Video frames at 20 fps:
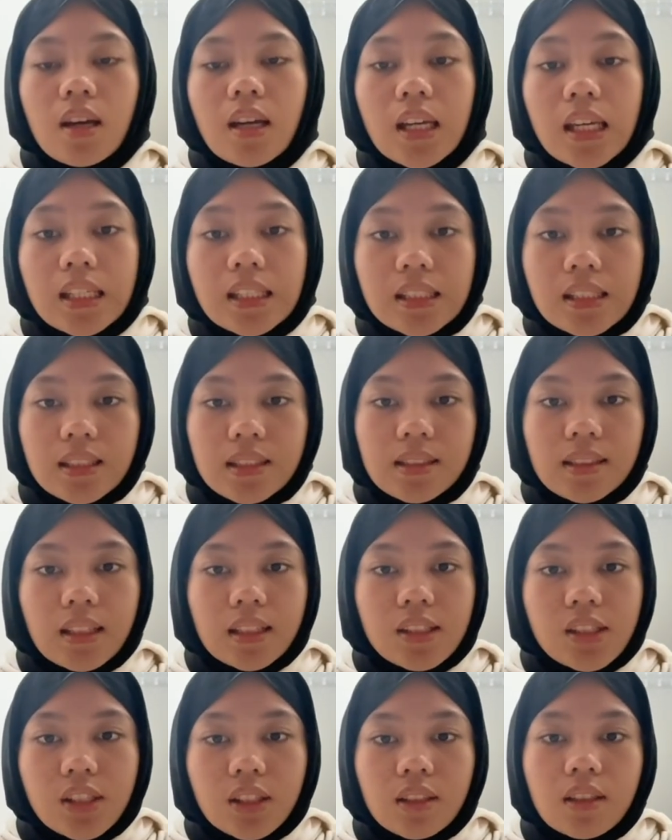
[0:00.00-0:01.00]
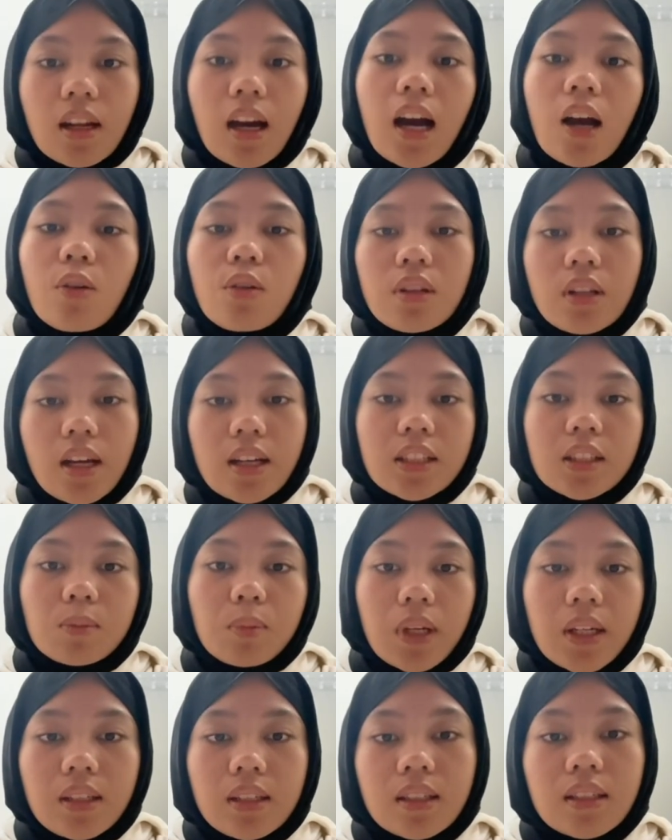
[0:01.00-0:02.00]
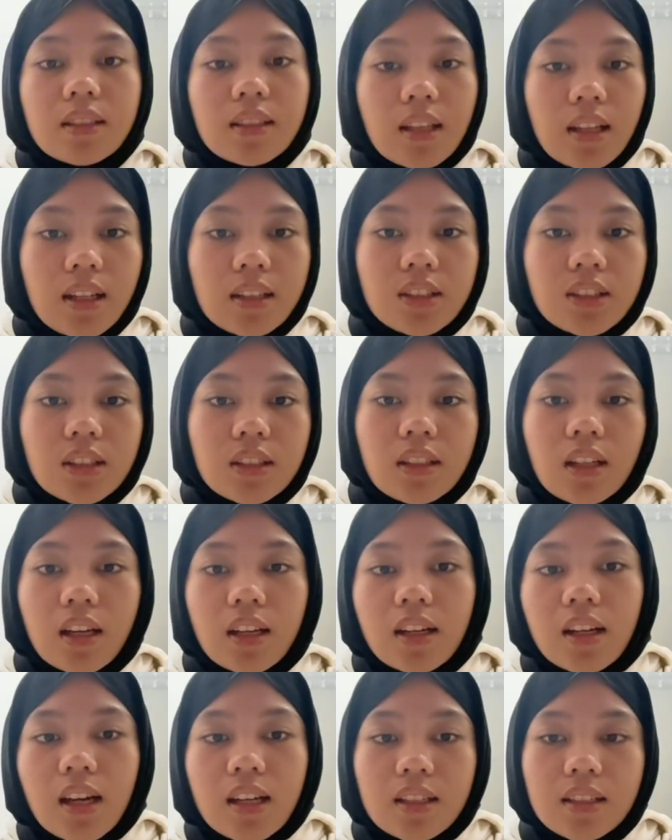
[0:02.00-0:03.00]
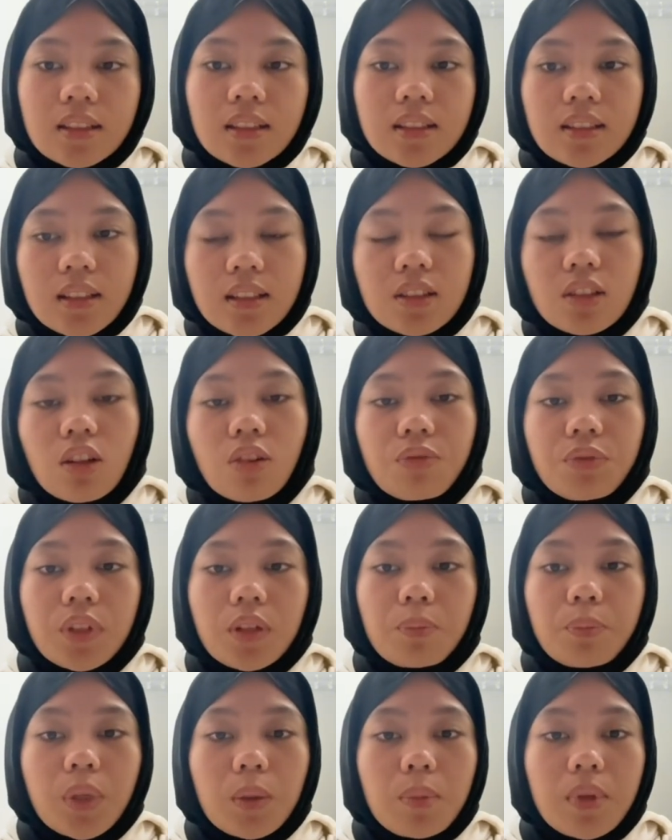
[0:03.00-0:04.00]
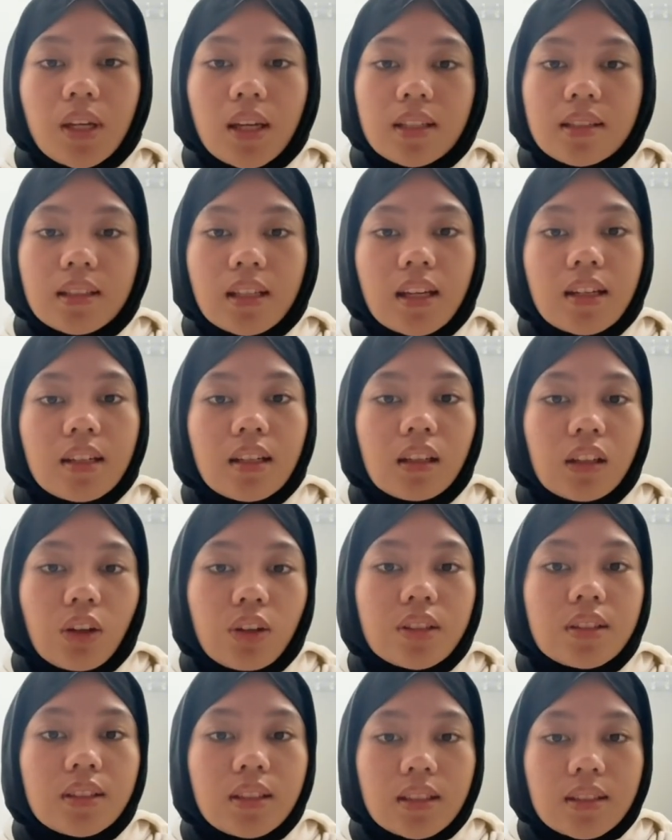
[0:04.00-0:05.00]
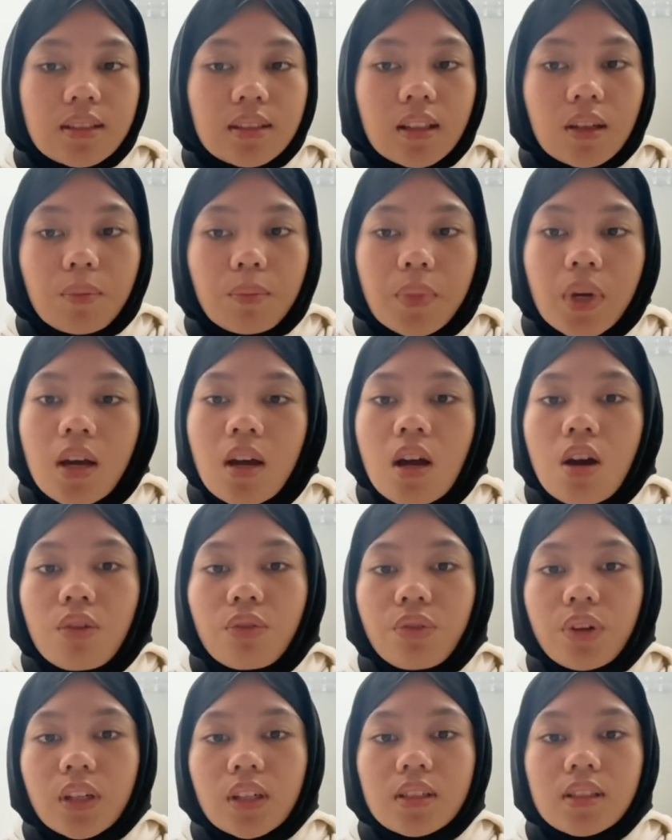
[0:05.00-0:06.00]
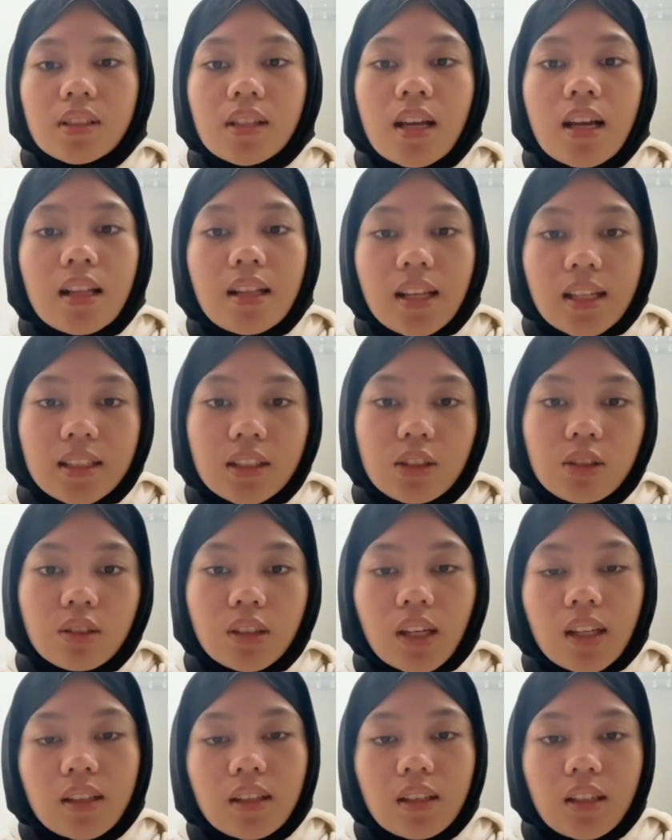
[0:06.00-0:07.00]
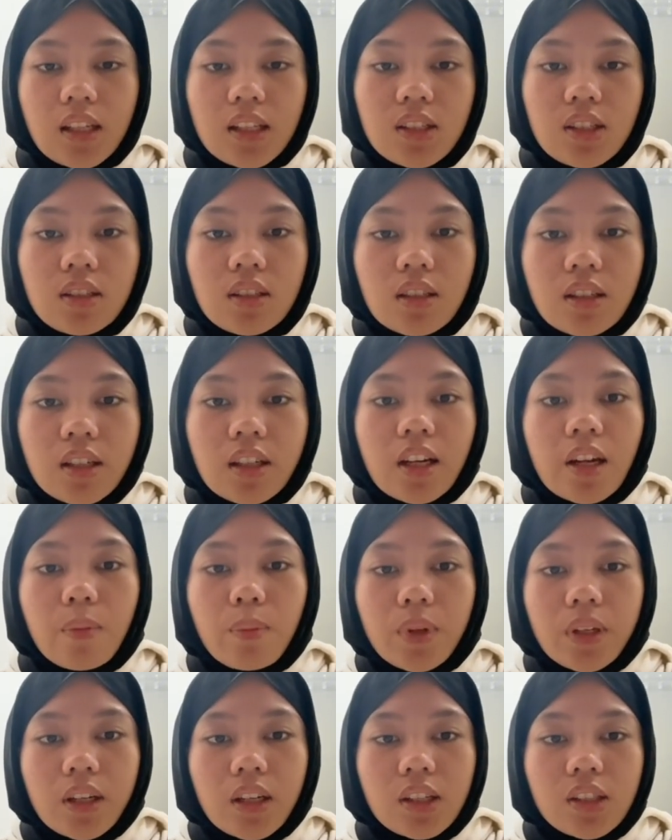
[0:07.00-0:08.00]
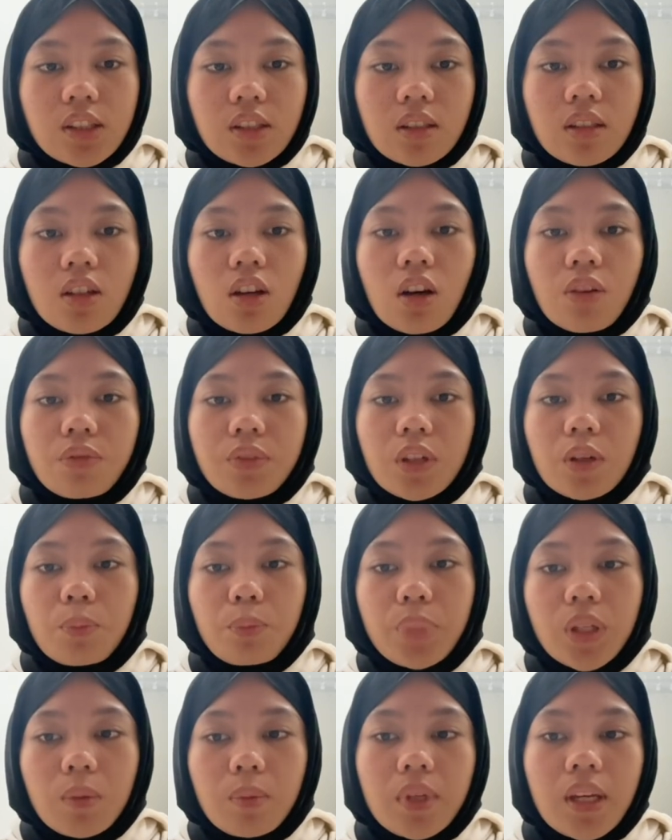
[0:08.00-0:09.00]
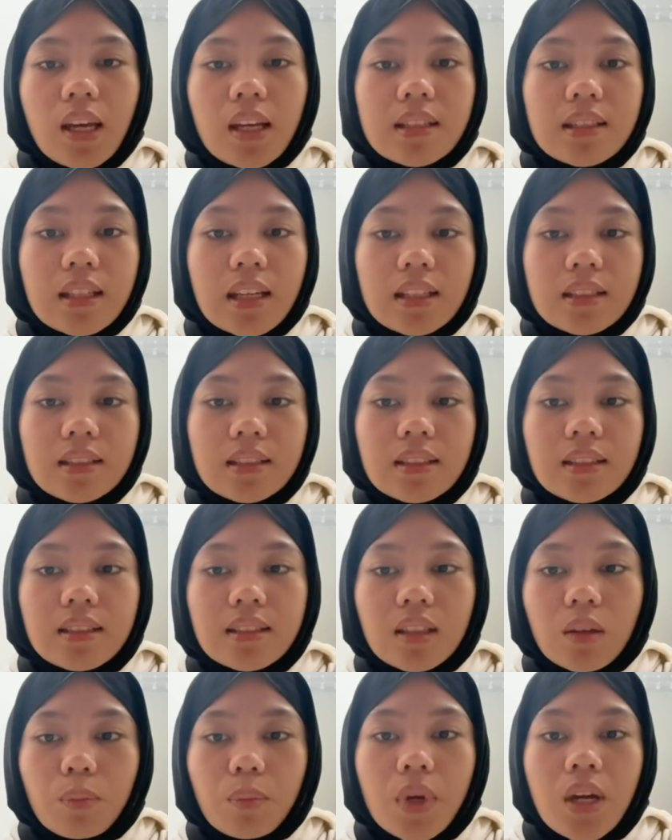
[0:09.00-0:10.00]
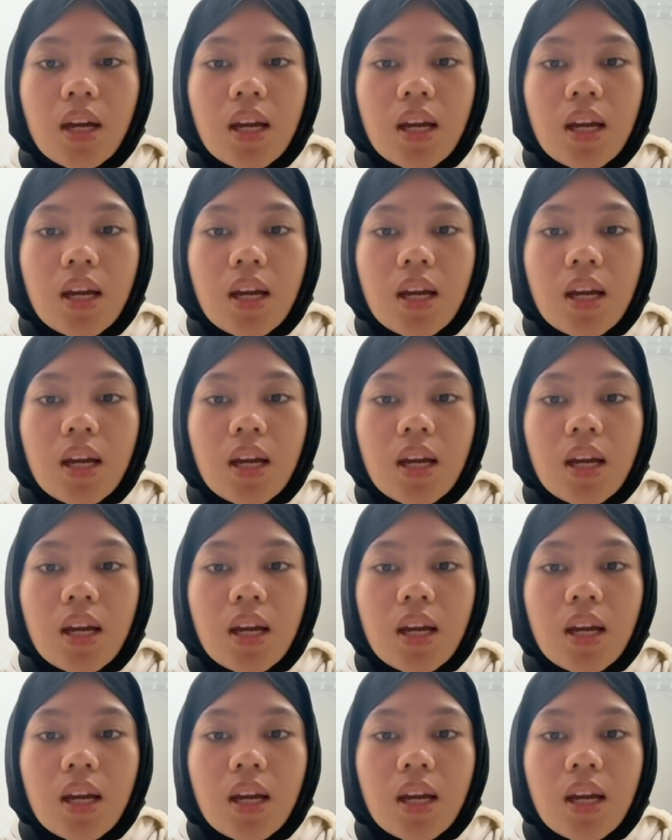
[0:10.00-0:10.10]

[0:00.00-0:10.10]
In this section, I will explain the selection and analysis of the PBSN alloy system. First, let's look at the engineering application of the PBSN system.